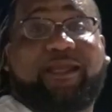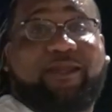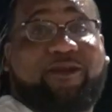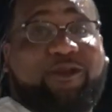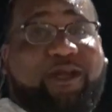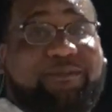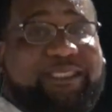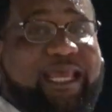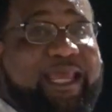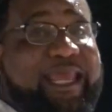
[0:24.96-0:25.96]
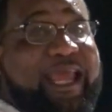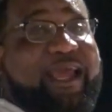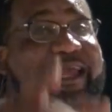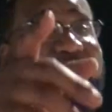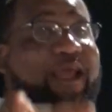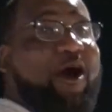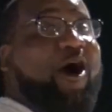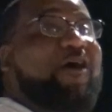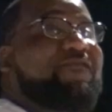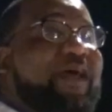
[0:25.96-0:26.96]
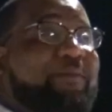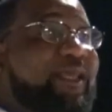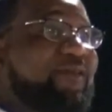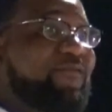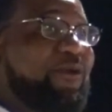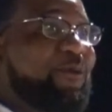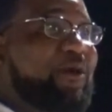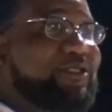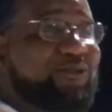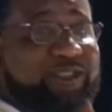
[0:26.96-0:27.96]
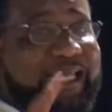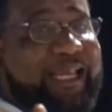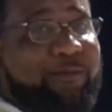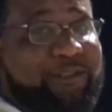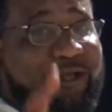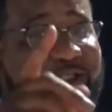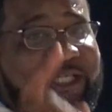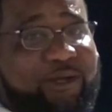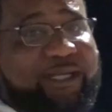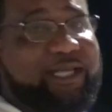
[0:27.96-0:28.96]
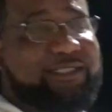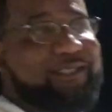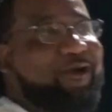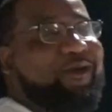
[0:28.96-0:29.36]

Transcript: you know what I'm saying? All family. All family. said they were going to show this show,